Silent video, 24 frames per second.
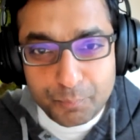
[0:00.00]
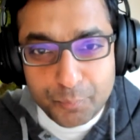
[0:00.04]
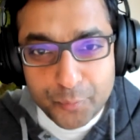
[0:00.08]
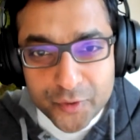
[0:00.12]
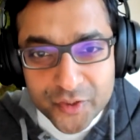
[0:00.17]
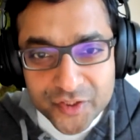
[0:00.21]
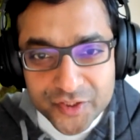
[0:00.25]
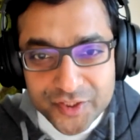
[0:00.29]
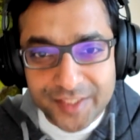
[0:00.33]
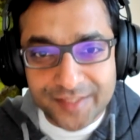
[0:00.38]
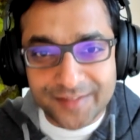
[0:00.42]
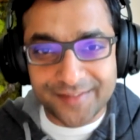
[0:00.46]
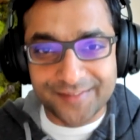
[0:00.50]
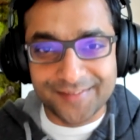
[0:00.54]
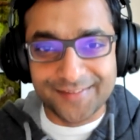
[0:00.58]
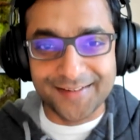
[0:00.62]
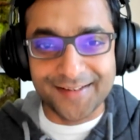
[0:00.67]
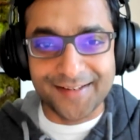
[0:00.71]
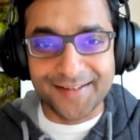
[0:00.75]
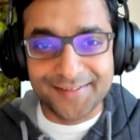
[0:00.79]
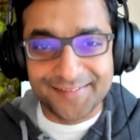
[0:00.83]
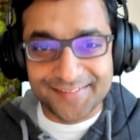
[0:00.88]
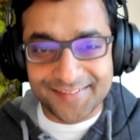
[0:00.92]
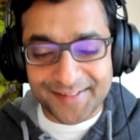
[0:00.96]

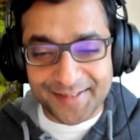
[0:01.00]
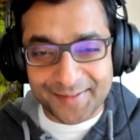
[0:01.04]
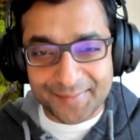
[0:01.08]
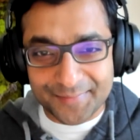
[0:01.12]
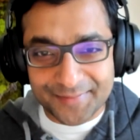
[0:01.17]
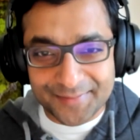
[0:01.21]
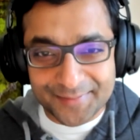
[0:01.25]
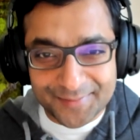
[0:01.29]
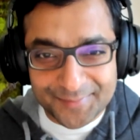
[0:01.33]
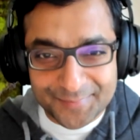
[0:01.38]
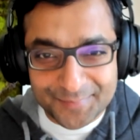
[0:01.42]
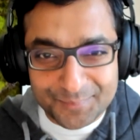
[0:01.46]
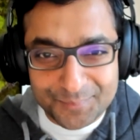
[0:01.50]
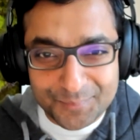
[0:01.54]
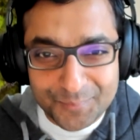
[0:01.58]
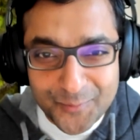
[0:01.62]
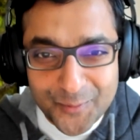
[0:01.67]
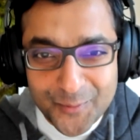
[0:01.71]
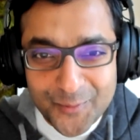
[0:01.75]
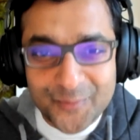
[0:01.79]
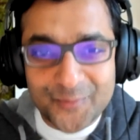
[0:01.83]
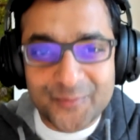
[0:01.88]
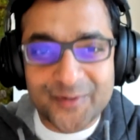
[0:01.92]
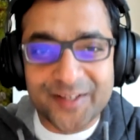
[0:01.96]
pushing and like
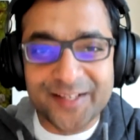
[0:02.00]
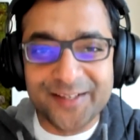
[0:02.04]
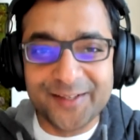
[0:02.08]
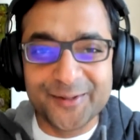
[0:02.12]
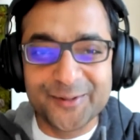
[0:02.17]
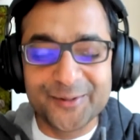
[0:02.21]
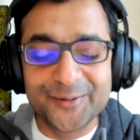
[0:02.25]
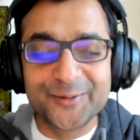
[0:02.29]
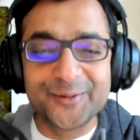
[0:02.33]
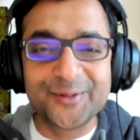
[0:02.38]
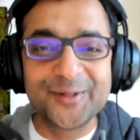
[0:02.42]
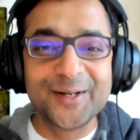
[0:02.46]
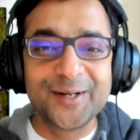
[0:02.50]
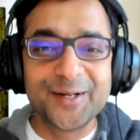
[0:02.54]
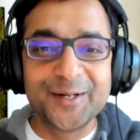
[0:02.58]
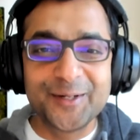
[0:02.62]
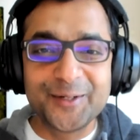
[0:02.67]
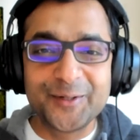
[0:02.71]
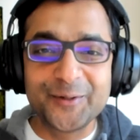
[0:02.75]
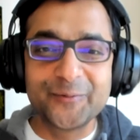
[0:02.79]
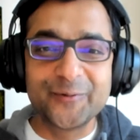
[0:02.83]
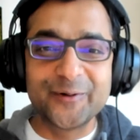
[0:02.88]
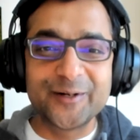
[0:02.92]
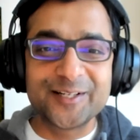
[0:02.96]
moving you
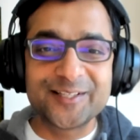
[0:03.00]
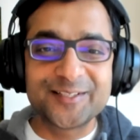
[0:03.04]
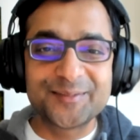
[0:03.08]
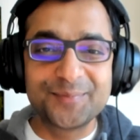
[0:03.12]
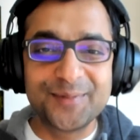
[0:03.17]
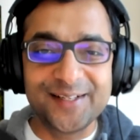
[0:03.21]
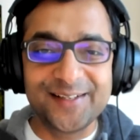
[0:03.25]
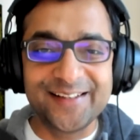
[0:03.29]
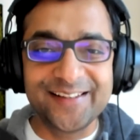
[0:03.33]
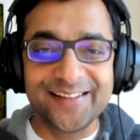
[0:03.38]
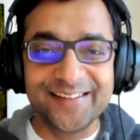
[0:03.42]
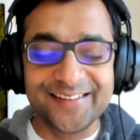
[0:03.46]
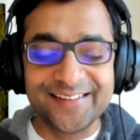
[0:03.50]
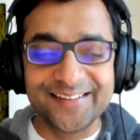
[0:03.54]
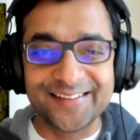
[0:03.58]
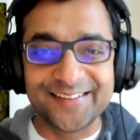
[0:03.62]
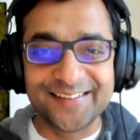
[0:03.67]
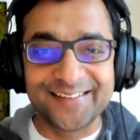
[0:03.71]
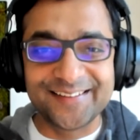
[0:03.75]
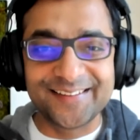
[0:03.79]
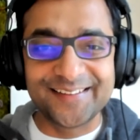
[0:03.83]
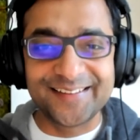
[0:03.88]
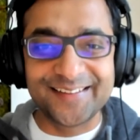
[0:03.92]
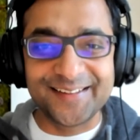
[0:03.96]
towards
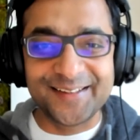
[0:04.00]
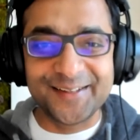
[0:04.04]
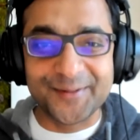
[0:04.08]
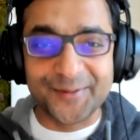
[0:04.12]
building uh,